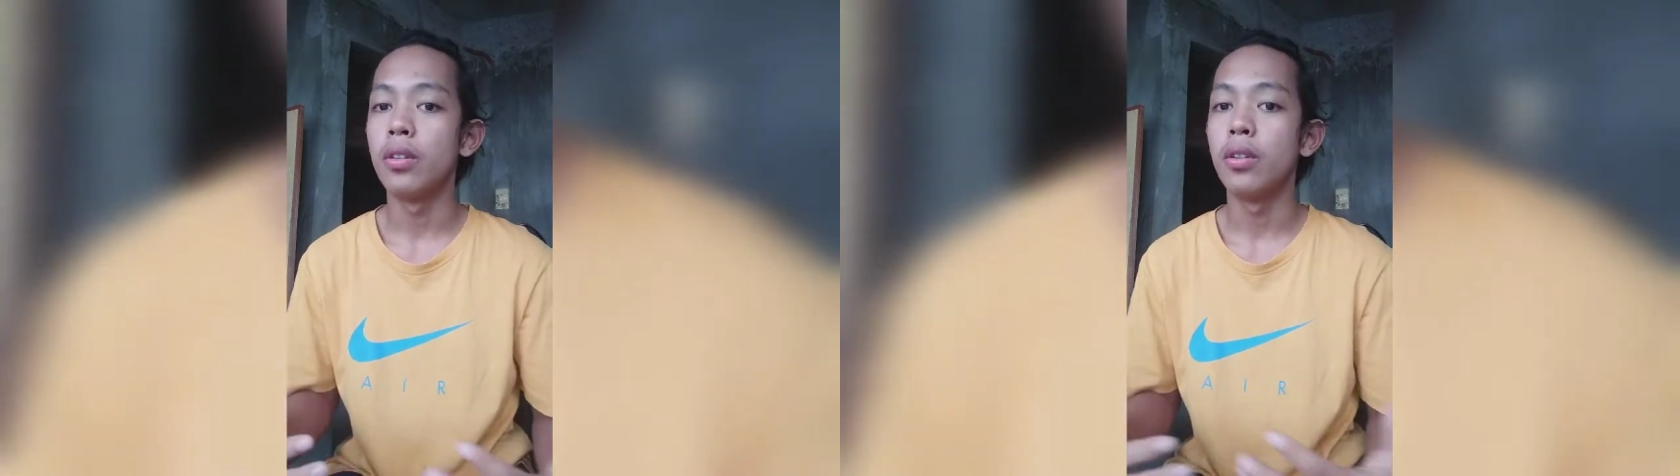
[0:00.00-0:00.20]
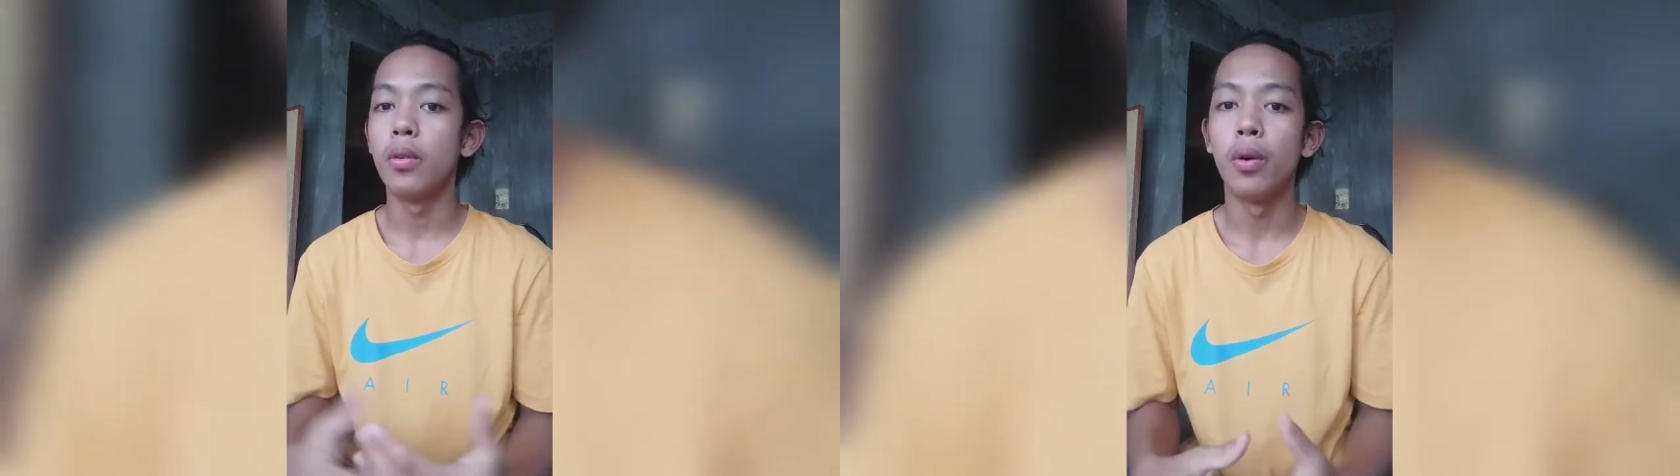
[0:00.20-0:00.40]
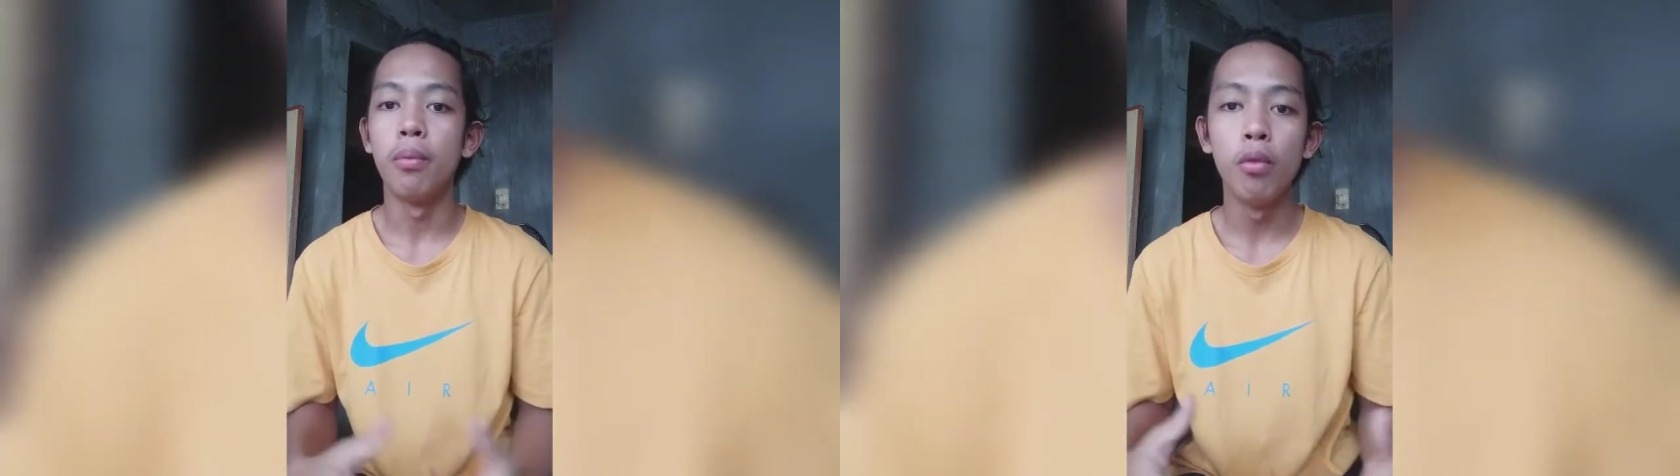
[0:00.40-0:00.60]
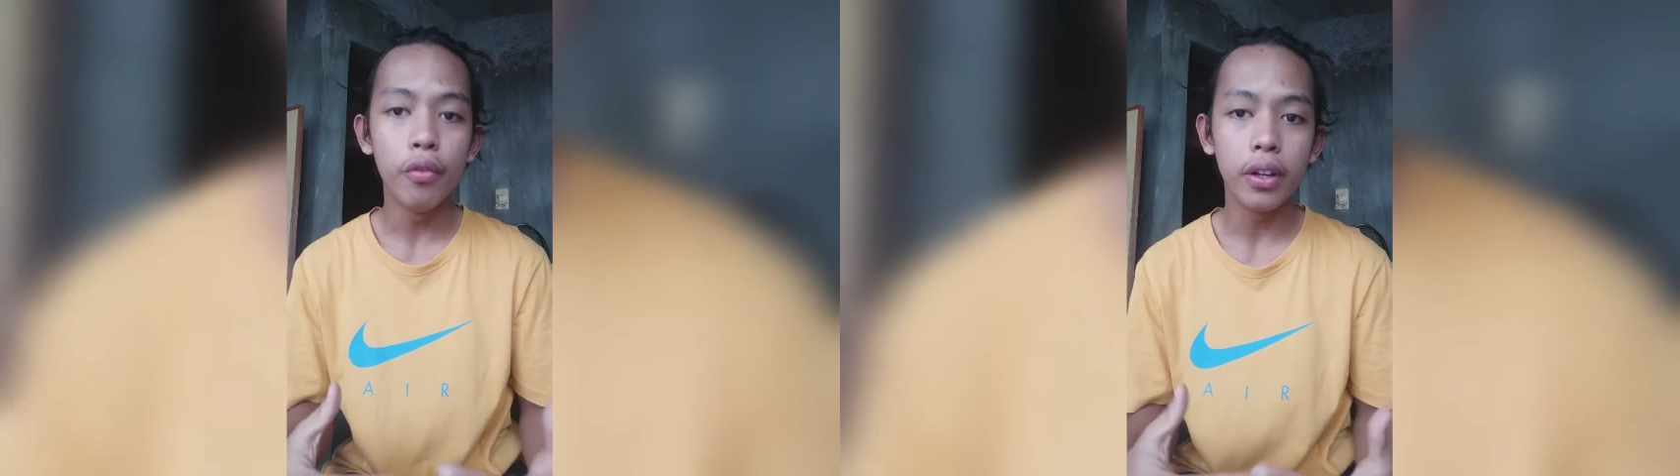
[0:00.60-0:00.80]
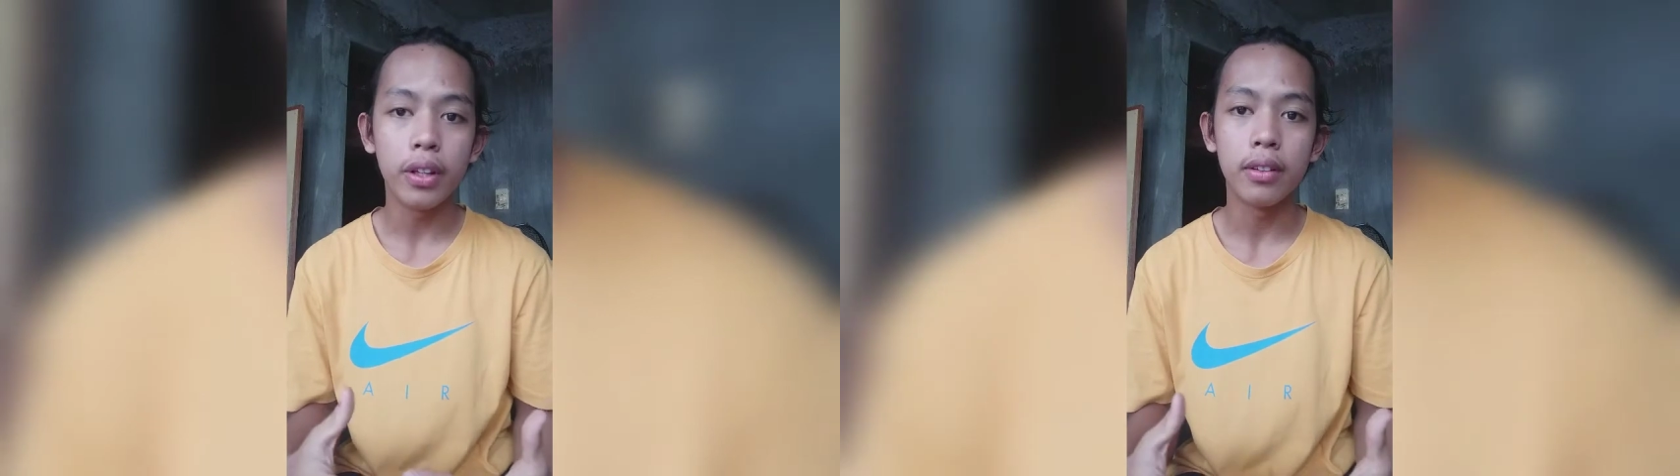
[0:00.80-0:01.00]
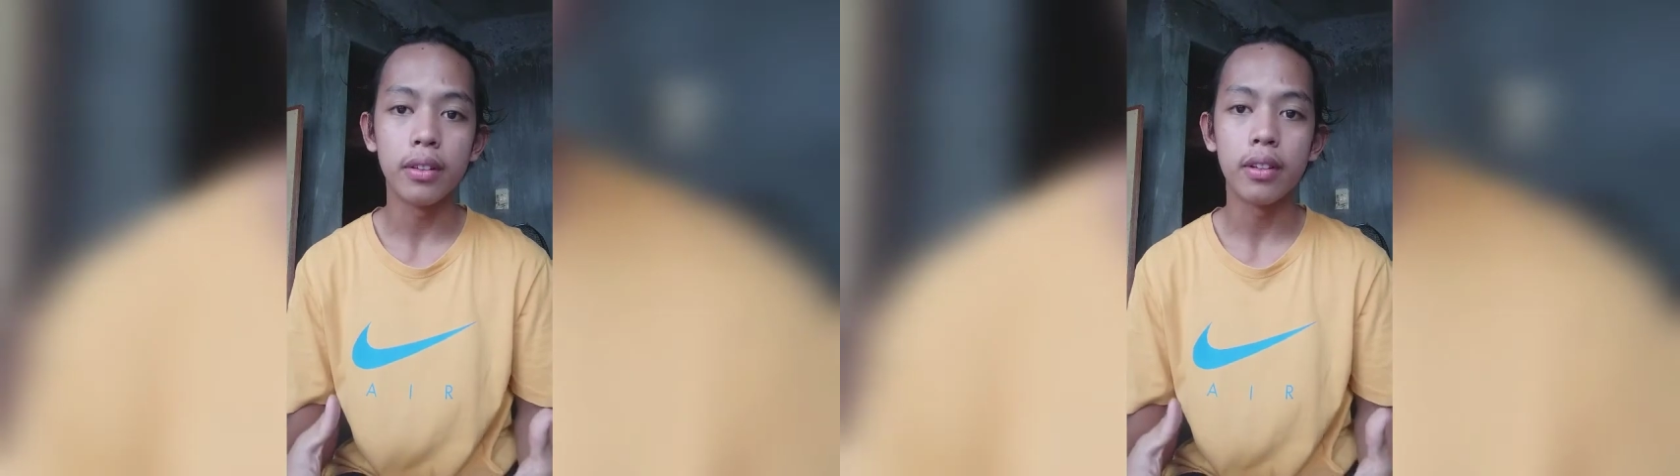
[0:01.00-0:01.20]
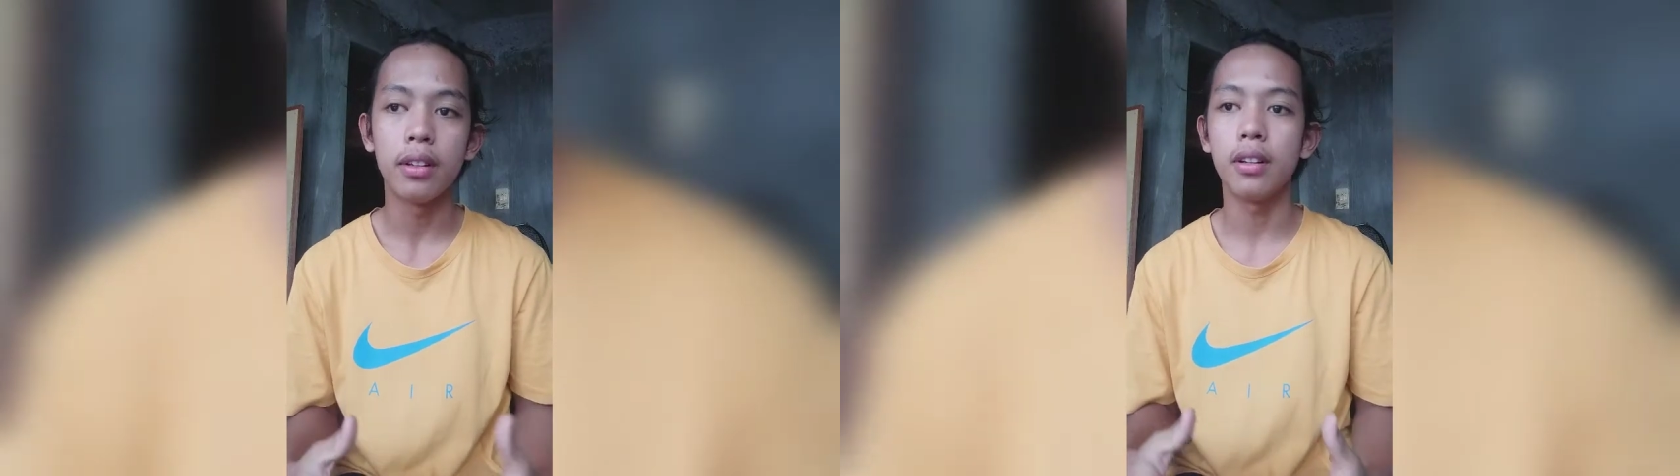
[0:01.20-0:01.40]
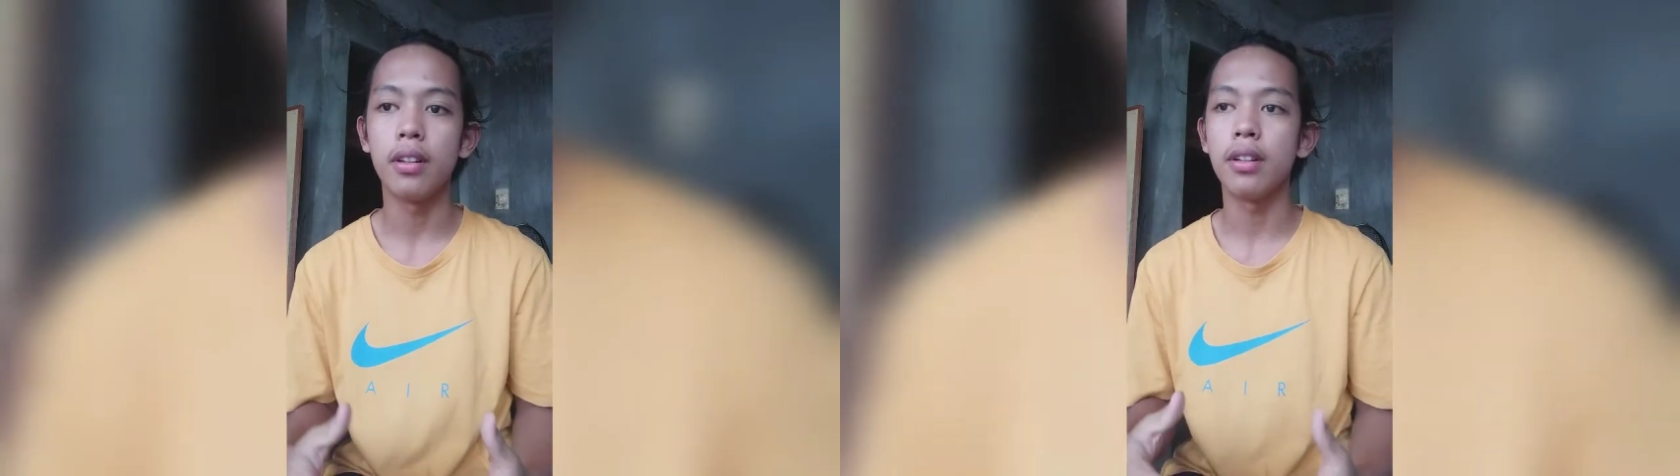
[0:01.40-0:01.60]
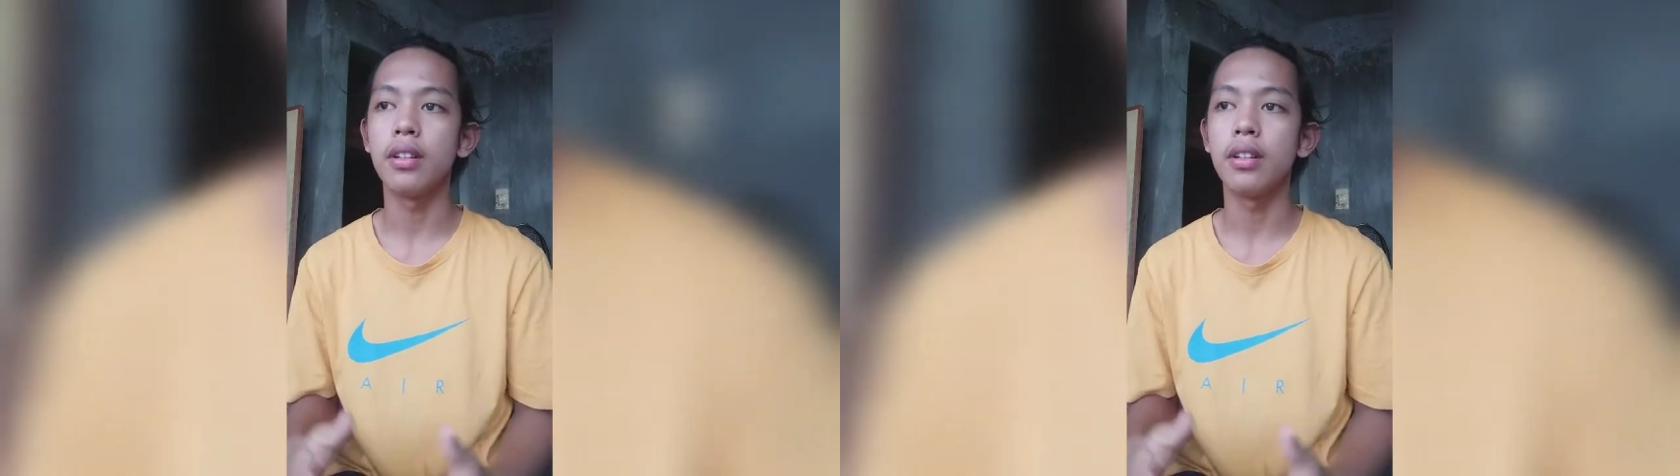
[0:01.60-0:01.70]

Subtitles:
we're moving